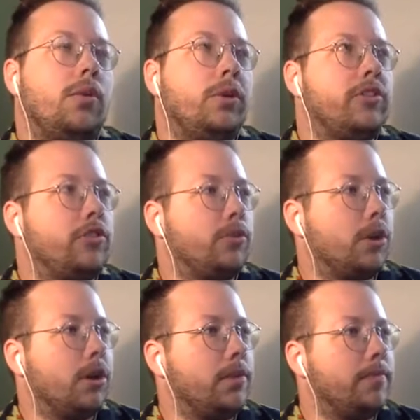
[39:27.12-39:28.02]
what's the
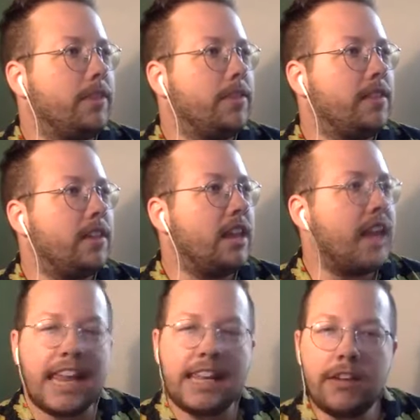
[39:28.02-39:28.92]
word? Is it an
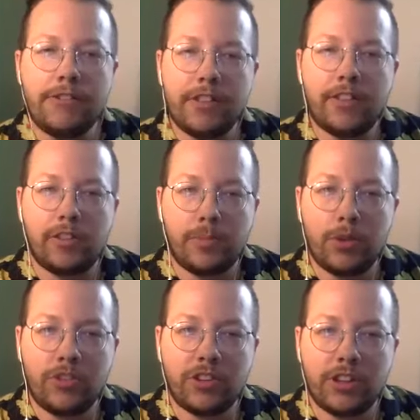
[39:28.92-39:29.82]
Aleph that's
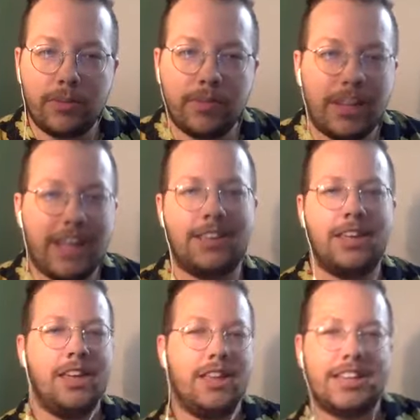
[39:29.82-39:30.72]
supposed to con- like
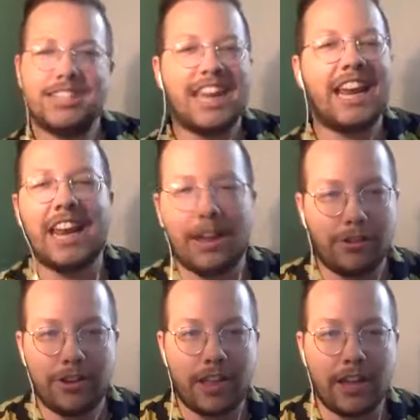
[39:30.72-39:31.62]
contain
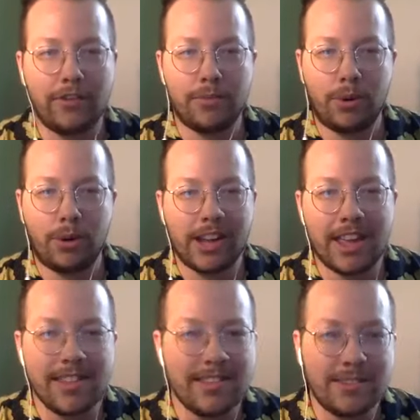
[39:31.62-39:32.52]
everything from
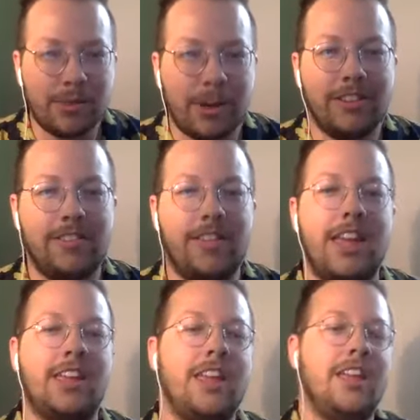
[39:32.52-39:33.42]
Borges, where it's
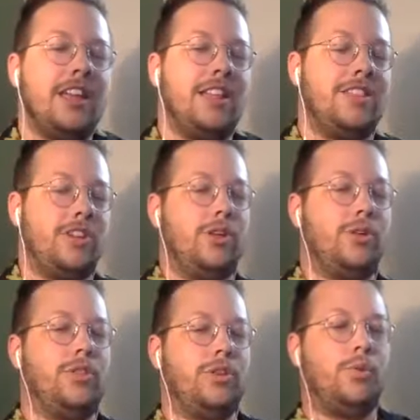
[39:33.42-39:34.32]
like mm-hmm.
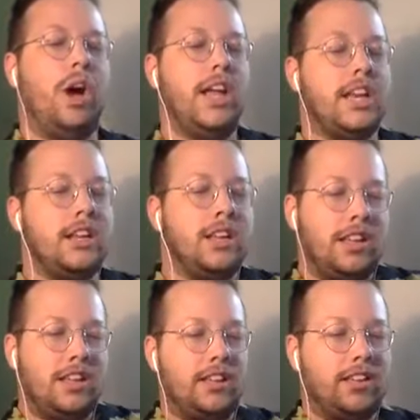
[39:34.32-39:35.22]
the the one
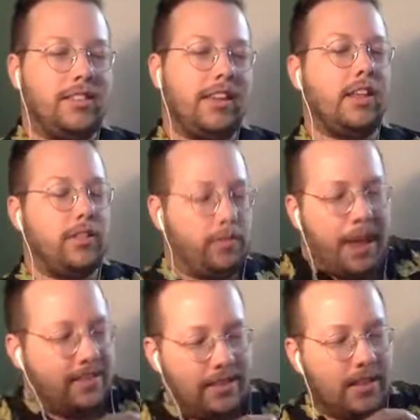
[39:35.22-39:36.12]
it's like a
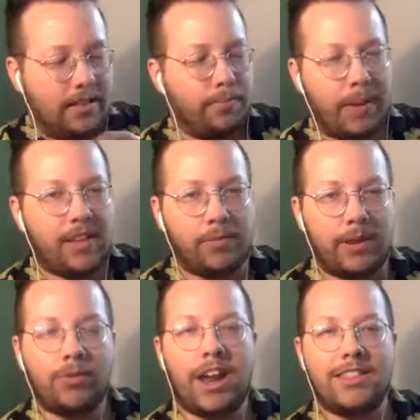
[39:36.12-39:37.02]
space in the
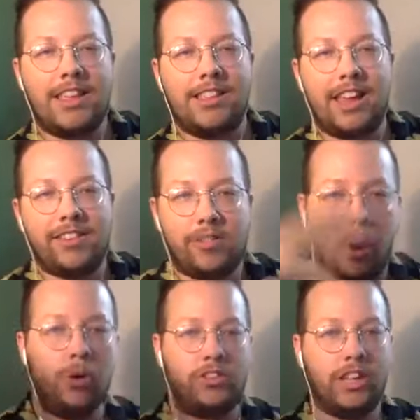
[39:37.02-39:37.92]
basement, right? That like
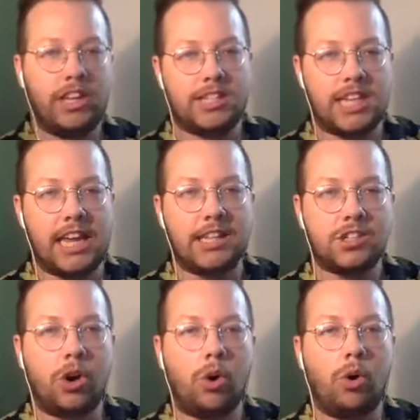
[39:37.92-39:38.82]
supposedly contains
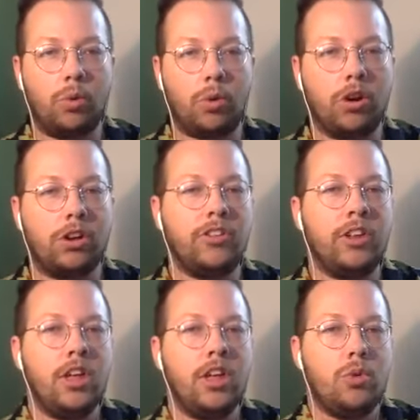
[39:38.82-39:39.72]
the whole world,
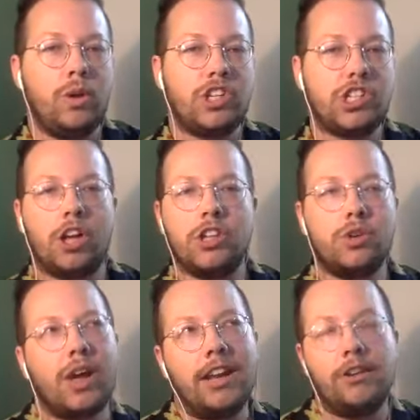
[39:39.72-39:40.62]
which is
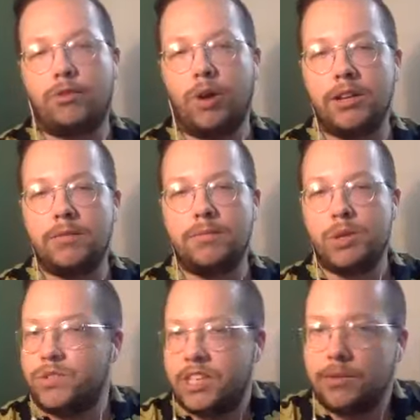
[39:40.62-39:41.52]
also kind of what
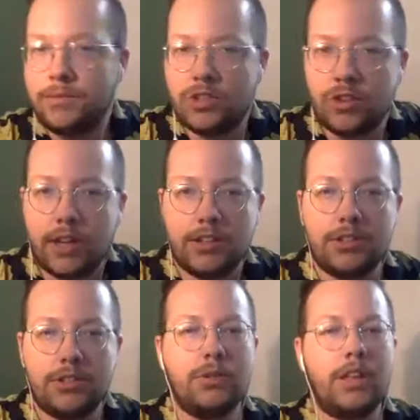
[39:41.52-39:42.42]
museums try to
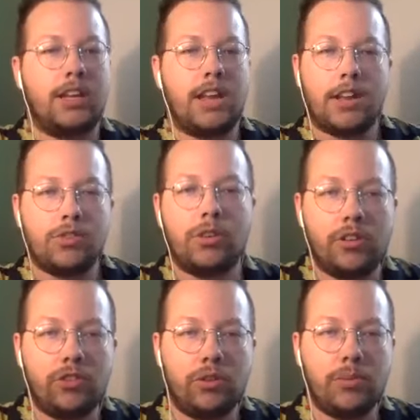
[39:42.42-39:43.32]
do. Like a natural
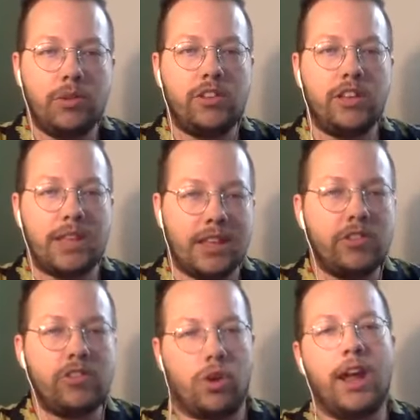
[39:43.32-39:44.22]
history museum
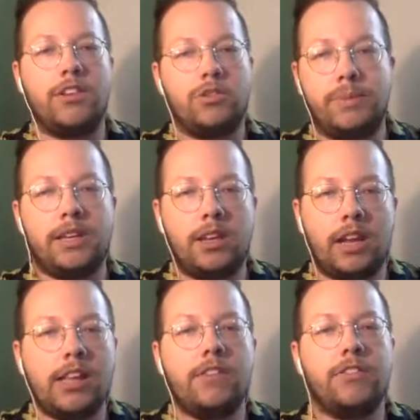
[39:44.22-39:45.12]
is trying to be an
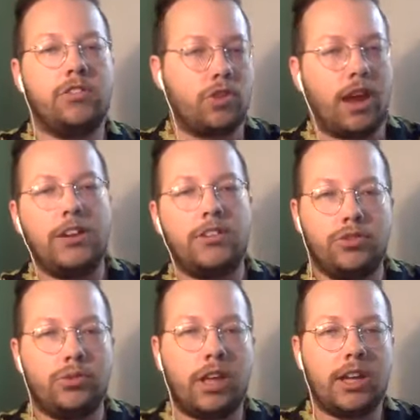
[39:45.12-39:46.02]
Aleph, it's trying
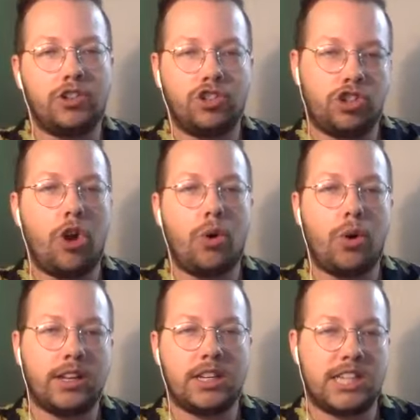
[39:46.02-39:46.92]
to like show
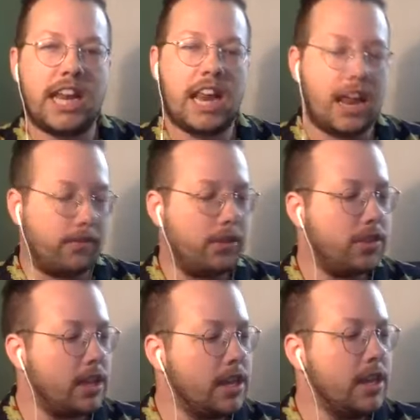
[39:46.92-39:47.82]
and contain
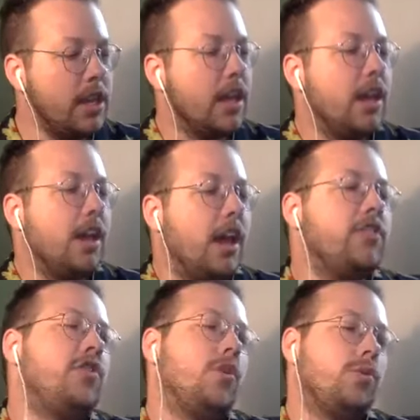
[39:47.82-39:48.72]
everything.
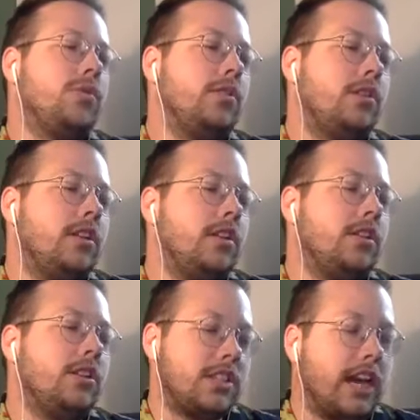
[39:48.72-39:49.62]
And so
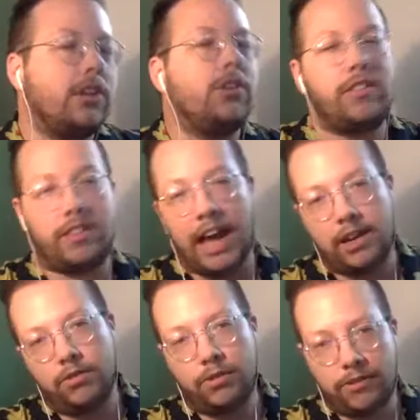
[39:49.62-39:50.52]
the title is
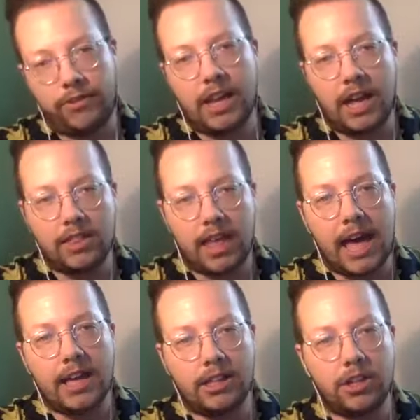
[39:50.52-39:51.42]
kind of riffing on
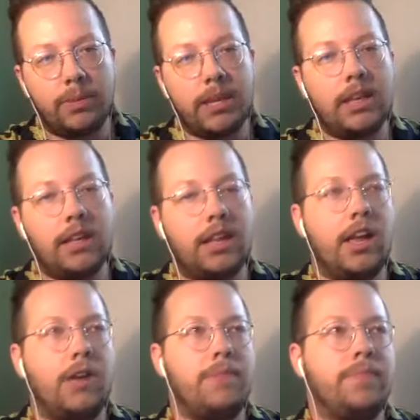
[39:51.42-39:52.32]
that a little bit.
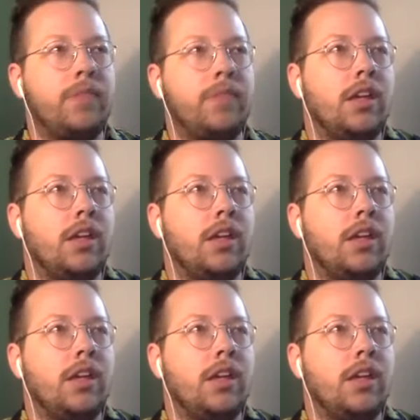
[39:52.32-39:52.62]
Um,